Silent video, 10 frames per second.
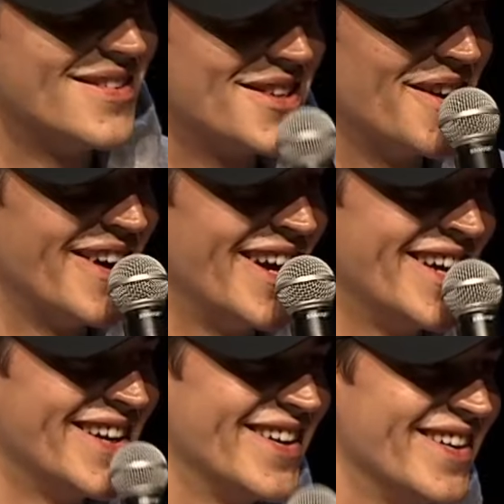buddy.
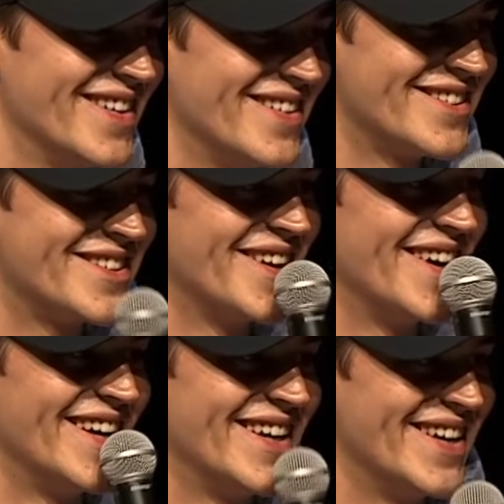Sorry.
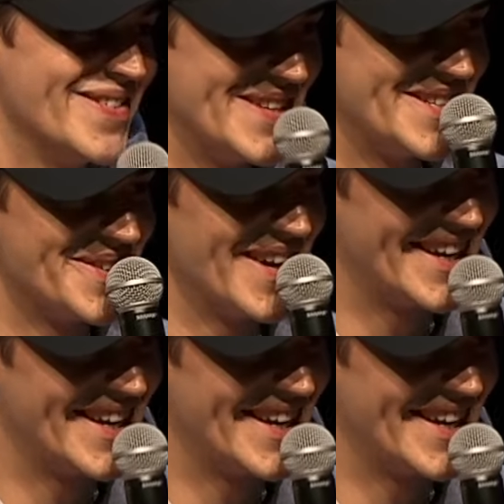Sorry, I don't mean to wake